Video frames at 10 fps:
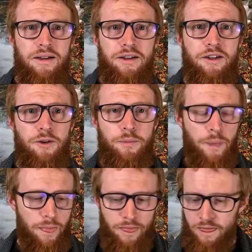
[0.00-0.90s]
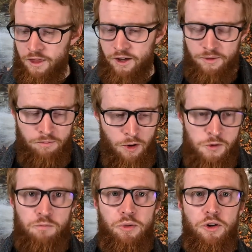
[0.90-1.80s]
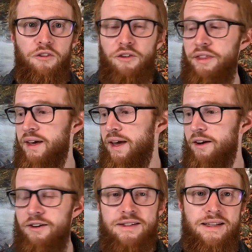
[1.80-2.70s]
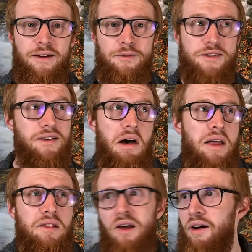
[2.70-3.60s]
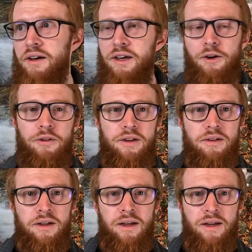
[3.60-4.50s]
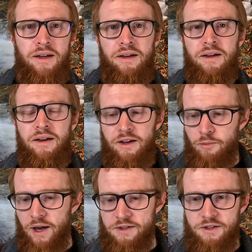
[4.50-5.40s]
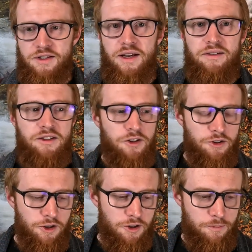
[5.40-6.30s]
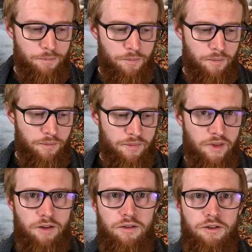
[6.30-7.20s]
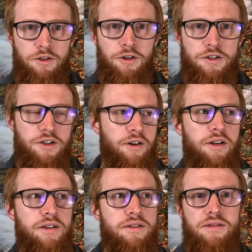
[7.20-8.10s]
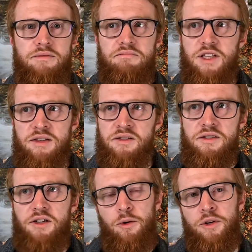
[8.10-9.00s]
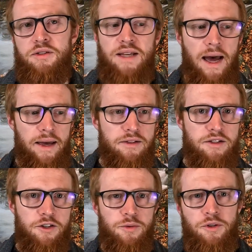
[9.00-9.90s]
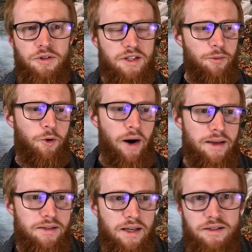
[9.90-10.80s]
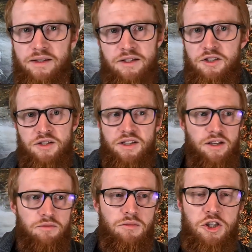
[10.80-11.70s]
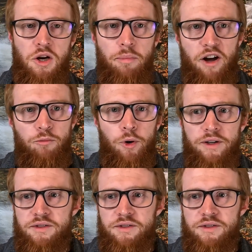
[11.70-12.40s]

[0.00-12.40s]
The most beautiful thing I heard said was not long ago, that the pastor said, your eternity doesn't start when you die, it starts when you accept Christ. That's just the jump off point.